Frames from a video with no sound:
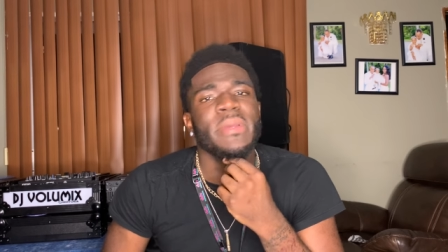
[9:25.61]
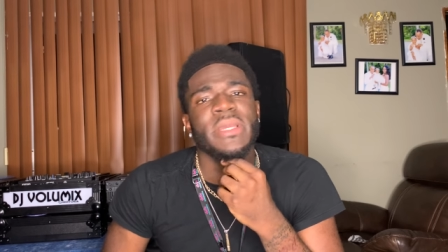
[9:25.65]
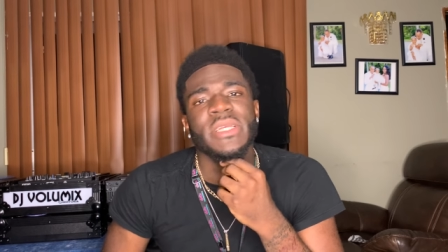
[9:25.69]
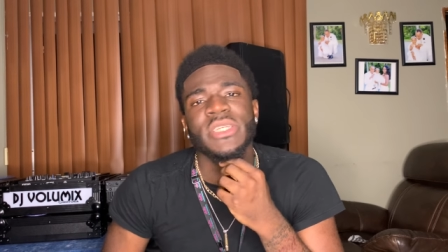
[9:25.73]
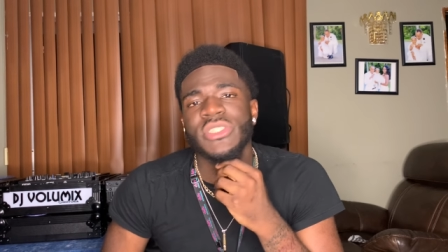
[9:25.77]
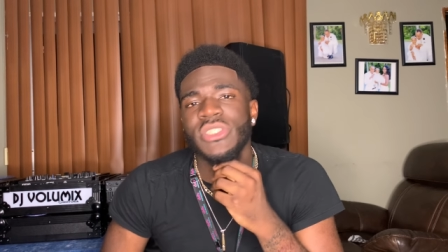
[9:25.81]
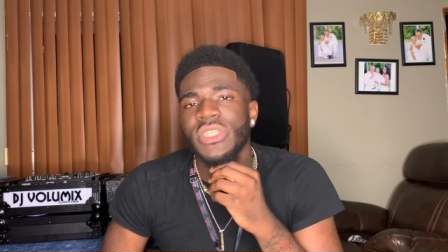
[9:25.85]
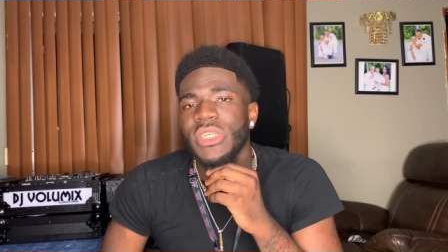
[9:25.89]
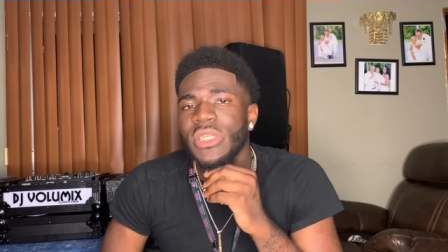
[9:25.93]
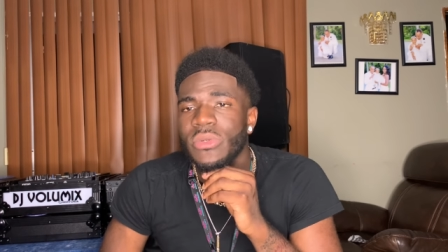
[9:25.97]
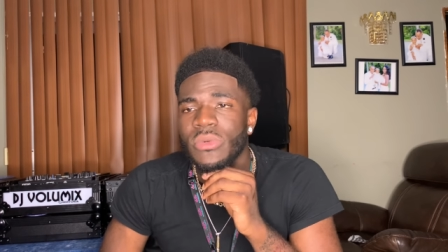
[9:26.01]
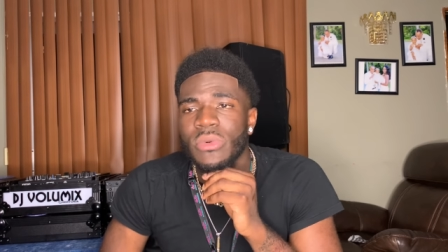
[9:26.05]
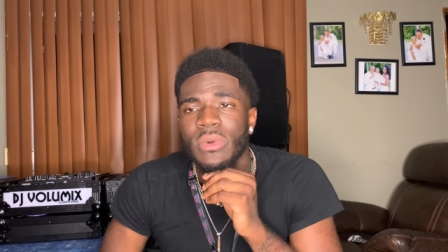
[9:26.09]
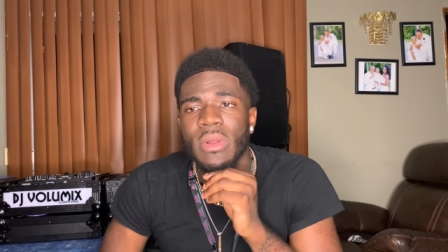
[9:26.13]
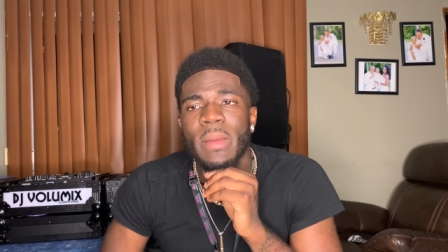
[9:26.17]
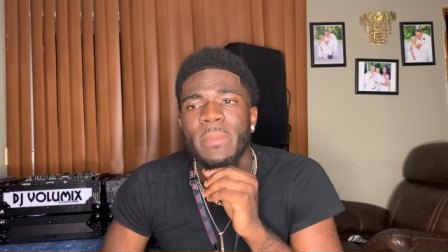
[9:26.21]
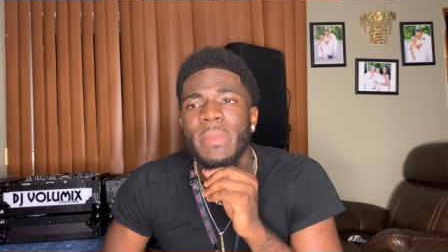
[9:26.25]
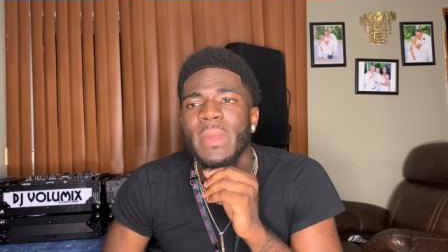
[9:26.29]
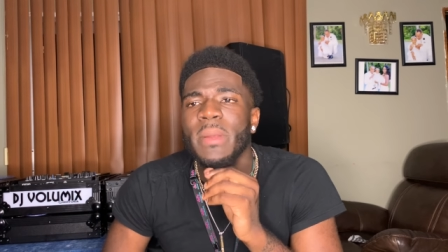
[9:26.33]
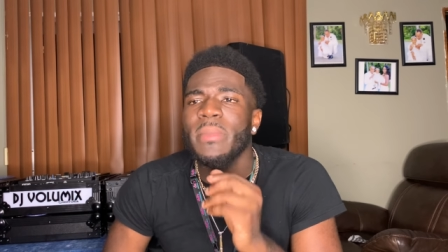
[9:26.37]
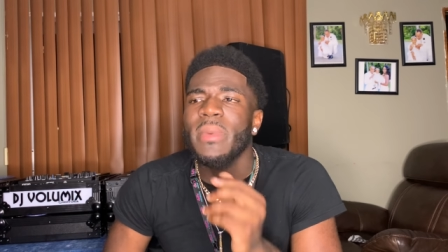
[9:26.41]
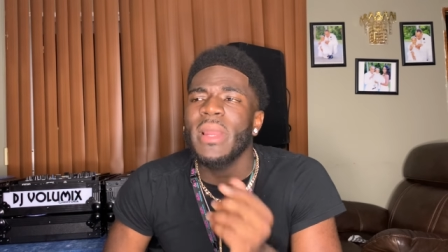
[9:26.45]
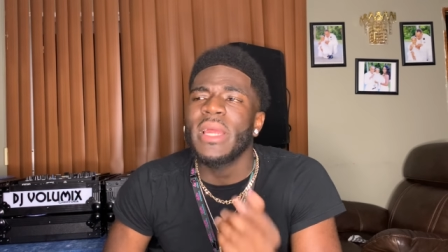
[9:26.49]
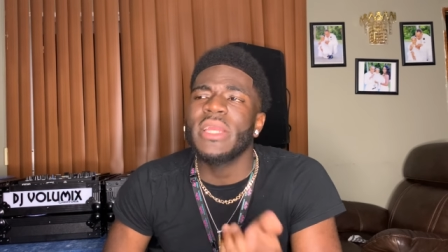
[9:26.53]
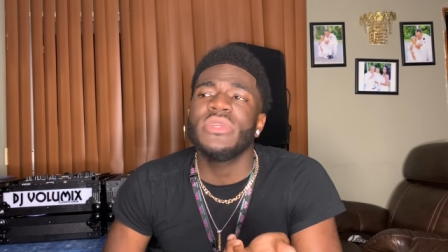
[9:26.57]
in general. I
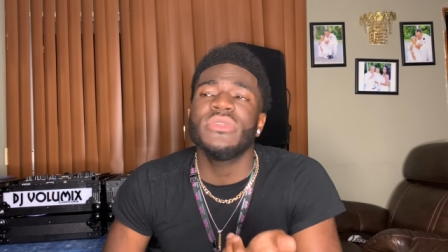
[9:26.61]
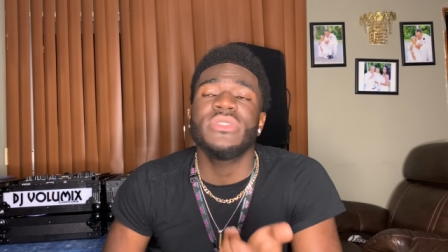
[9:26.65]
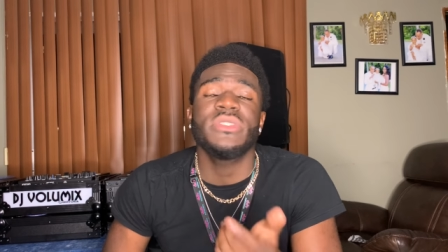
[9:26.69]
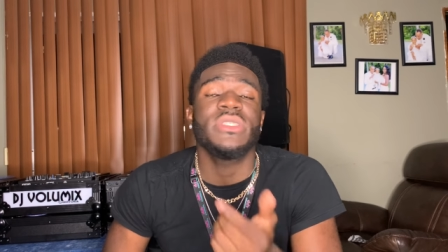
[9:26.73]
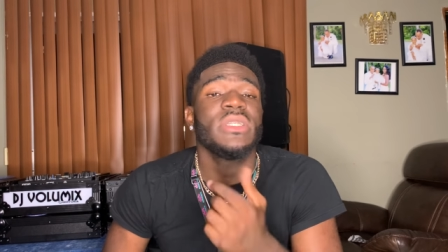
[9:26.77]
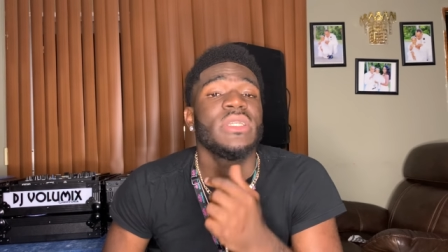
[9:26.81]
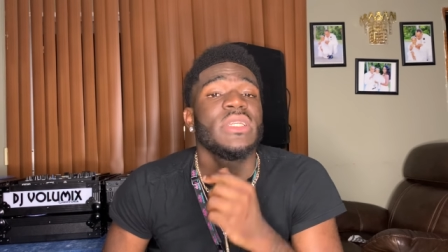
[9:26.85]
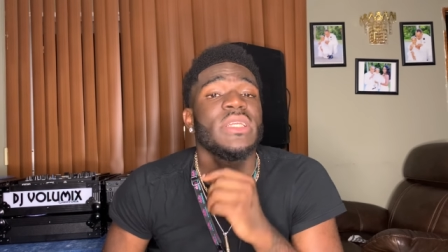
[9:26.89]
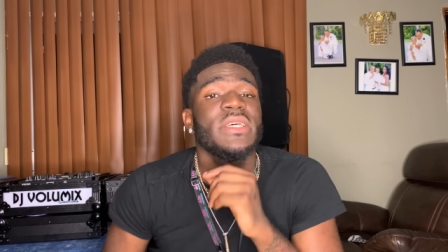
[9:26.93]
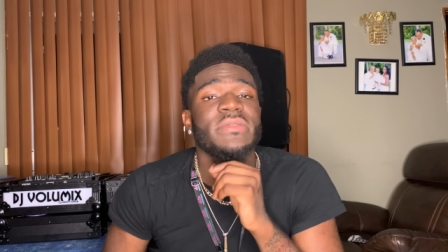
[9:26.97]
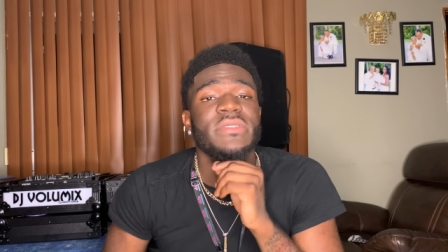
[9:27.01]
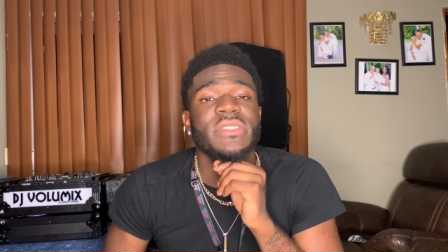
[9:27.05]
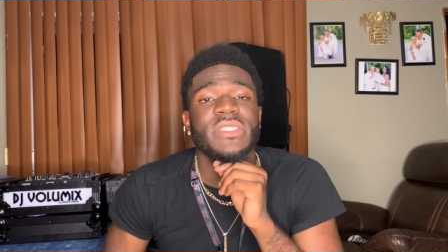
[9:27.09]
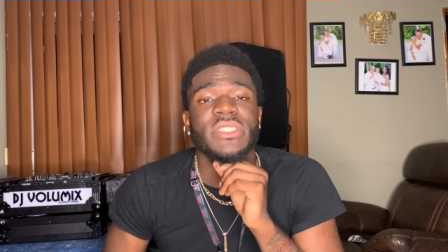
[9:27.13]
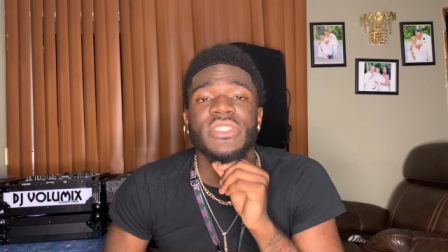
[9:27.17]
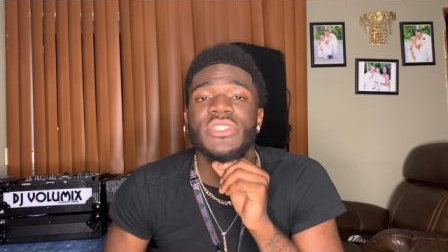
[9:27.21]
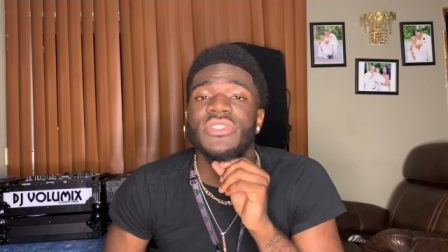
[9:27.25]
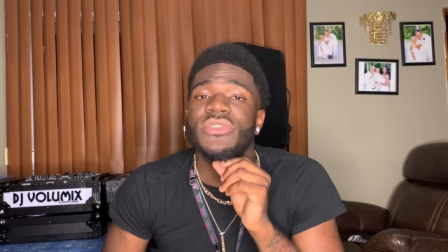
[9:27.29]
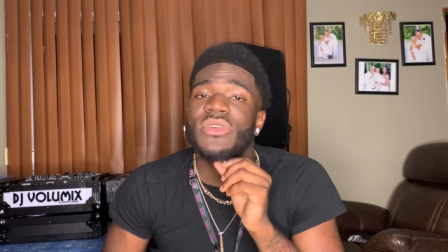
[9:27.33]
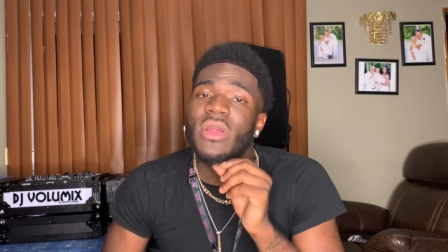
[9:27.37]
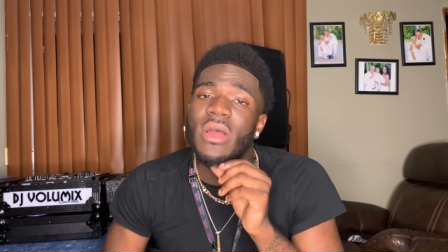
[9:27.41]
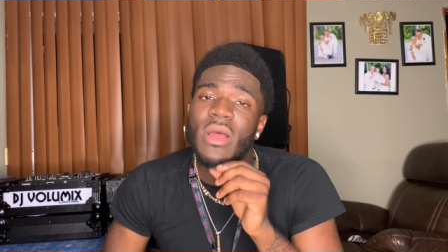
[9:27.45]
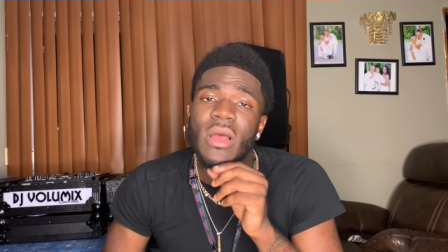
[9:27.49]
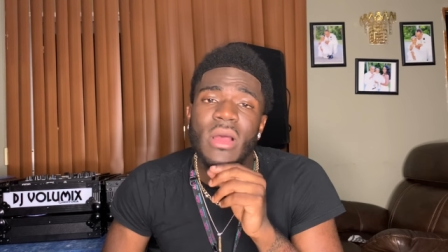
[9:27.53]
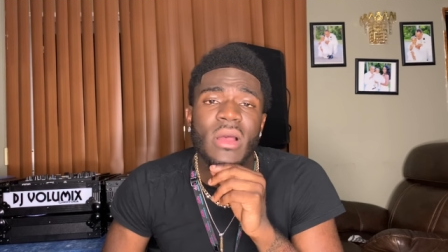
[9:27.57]
remember I used to love to
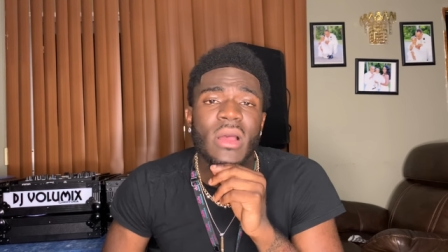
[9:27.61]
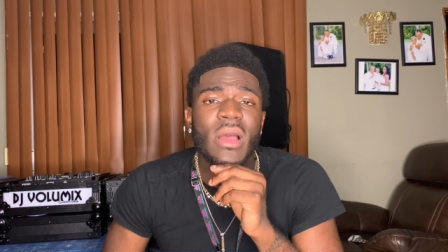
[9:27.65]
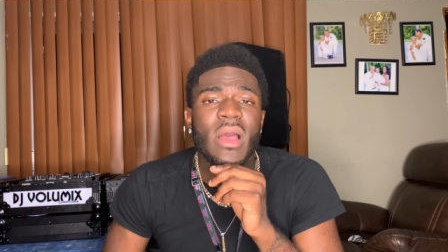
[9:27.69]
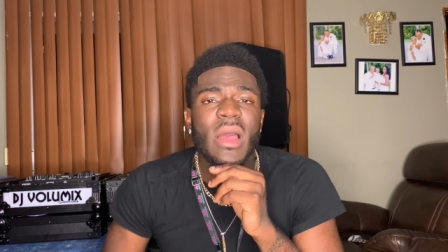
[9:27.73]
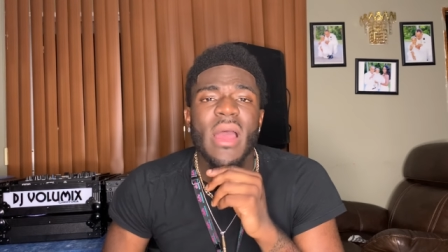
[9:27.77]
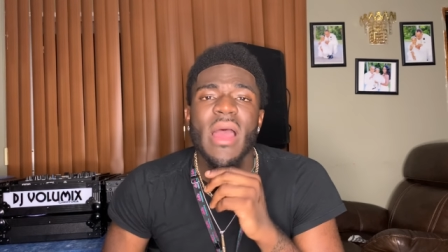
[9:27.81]
draw.